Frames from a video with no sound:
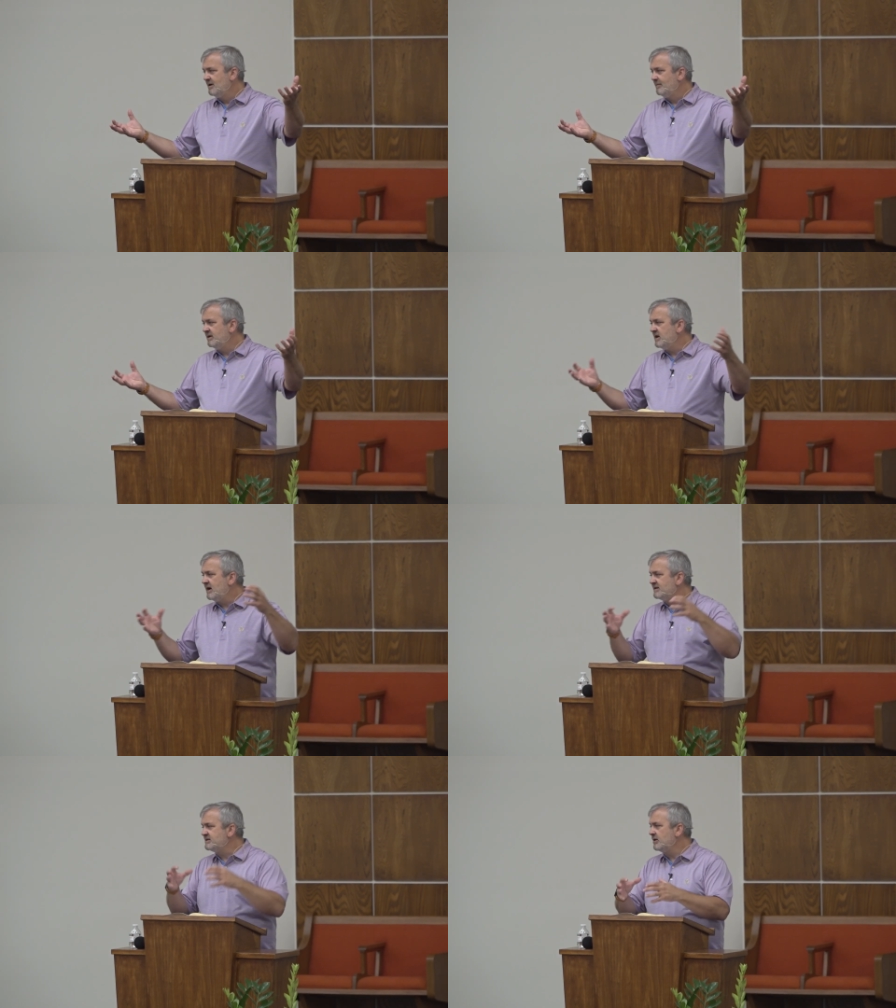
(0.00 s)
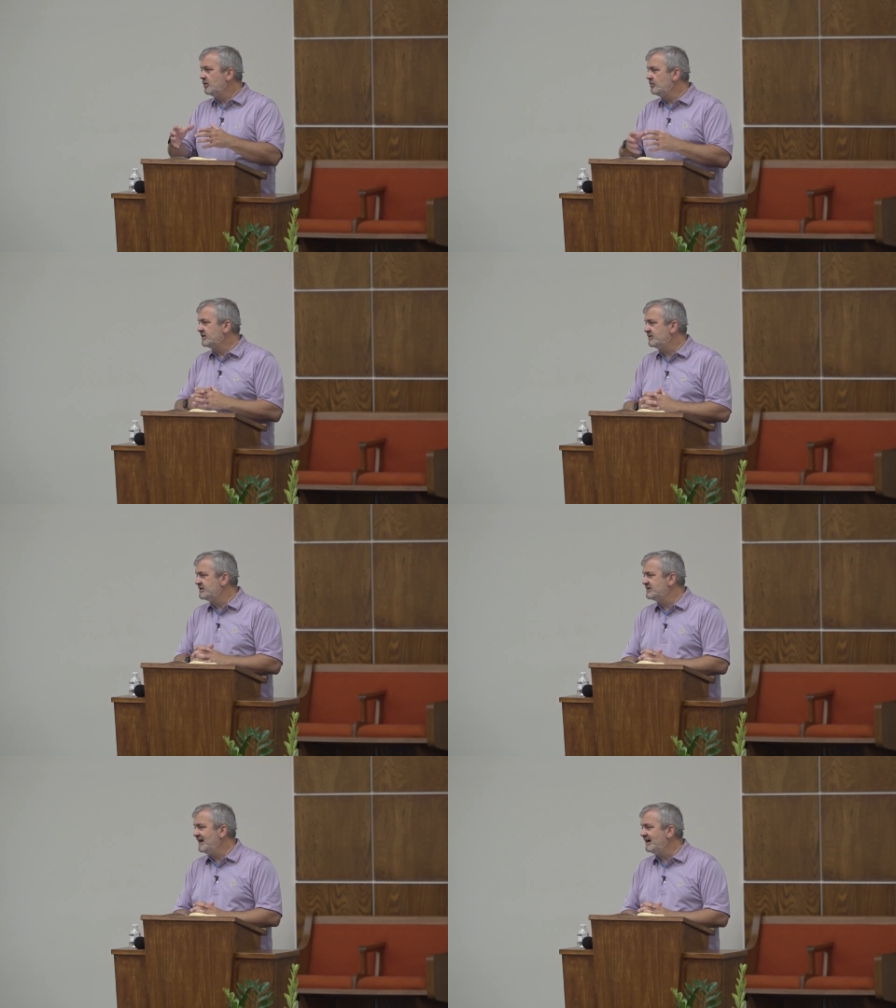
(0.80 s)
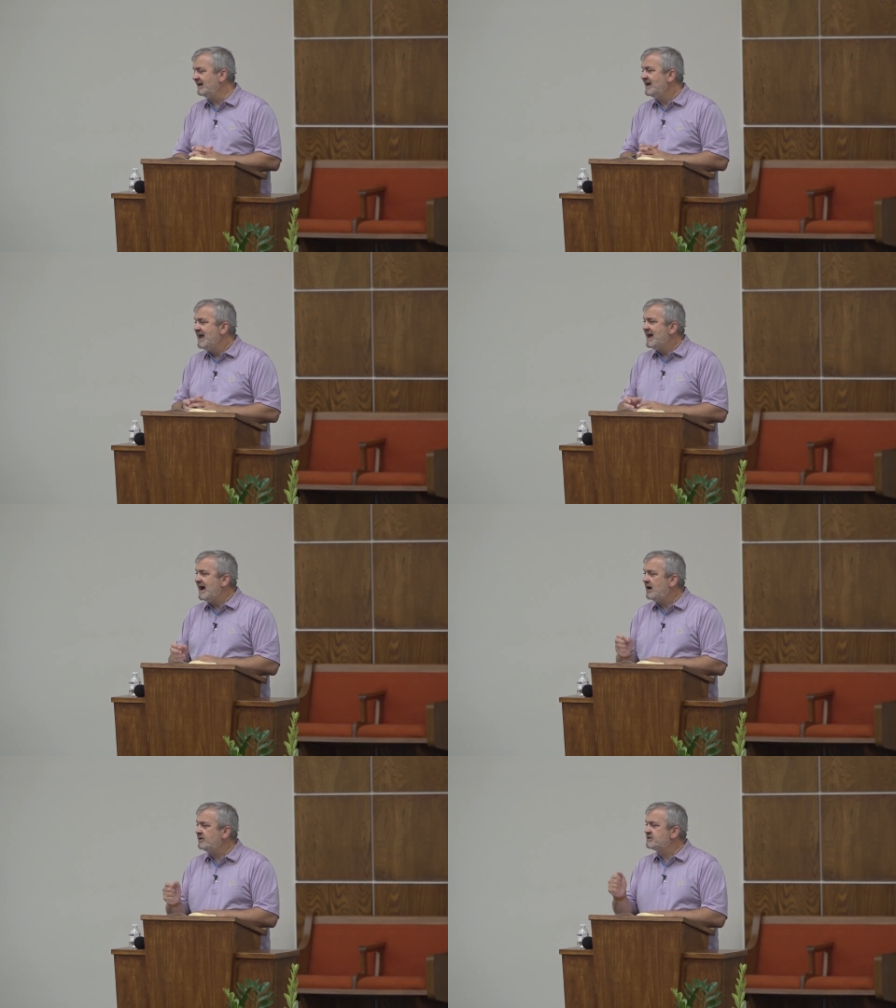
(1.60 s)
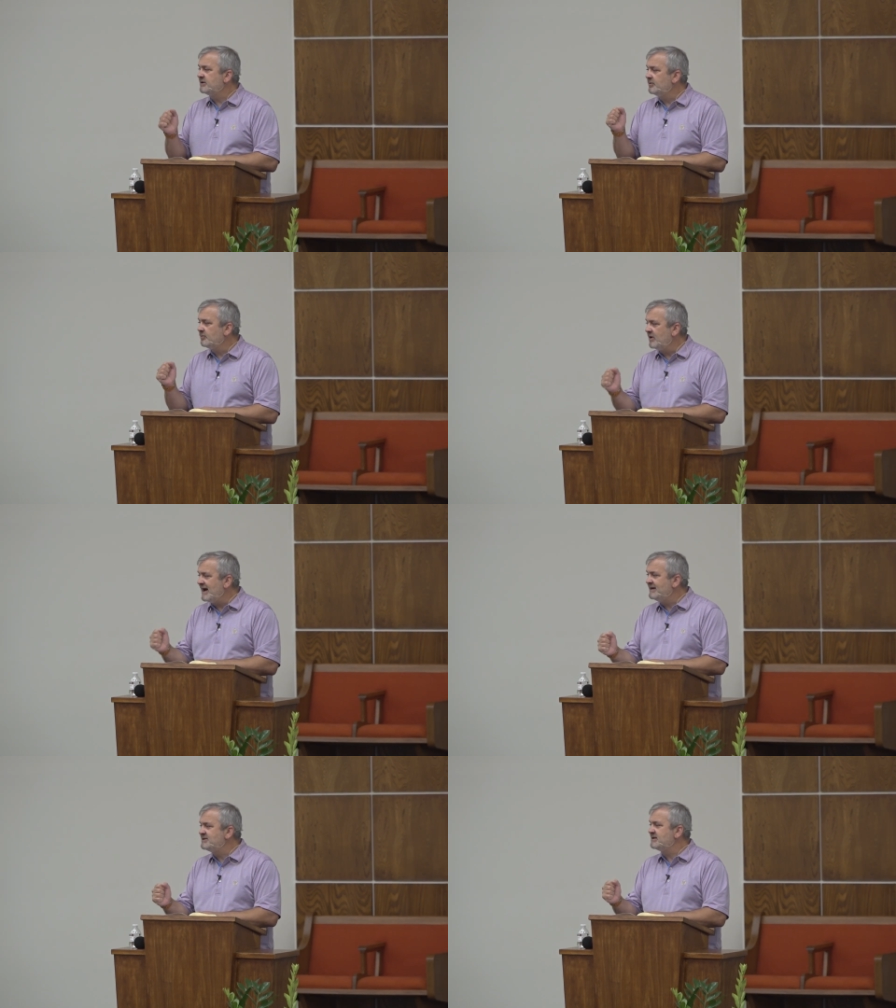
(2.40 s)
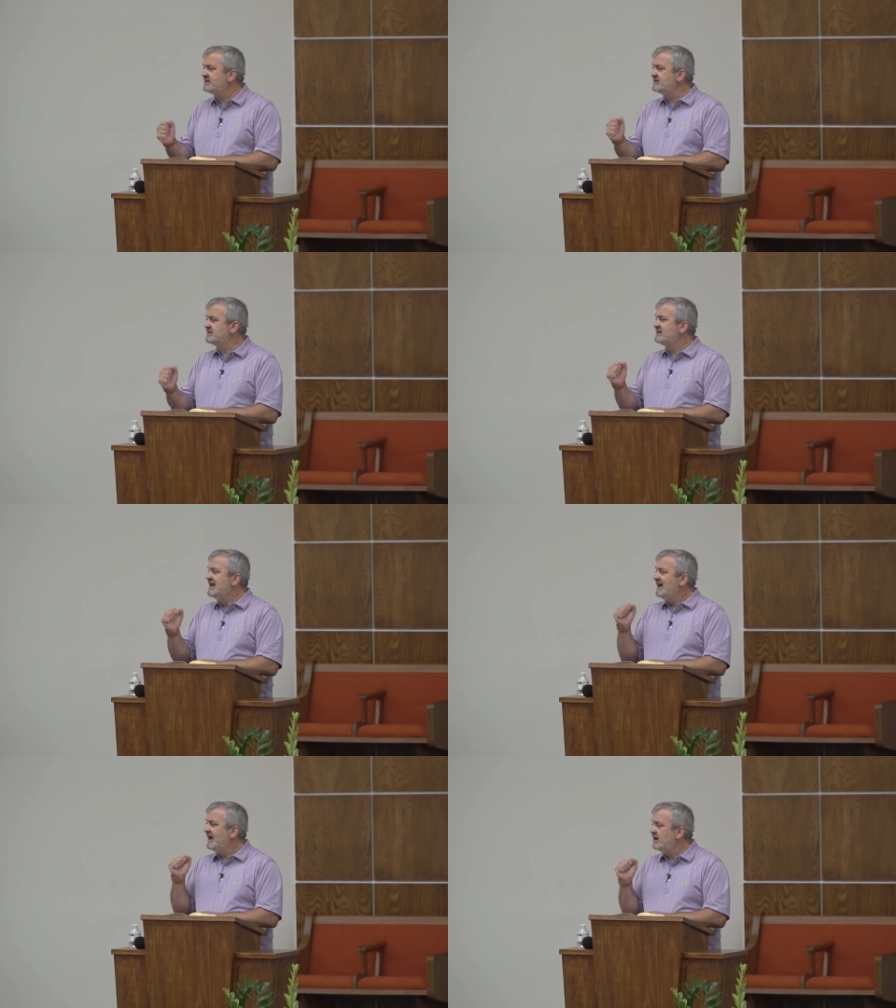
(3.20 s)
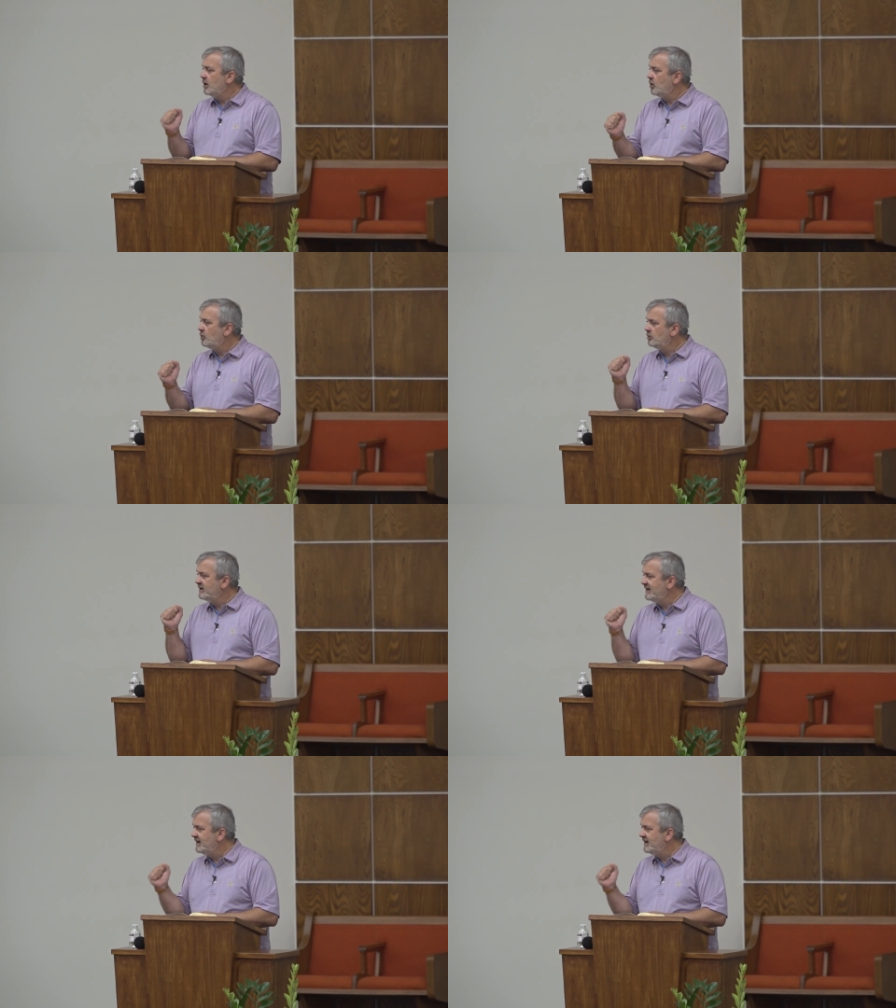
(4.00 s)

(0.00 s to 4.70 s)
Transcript: But not so with Christianity. How does a righteous and holy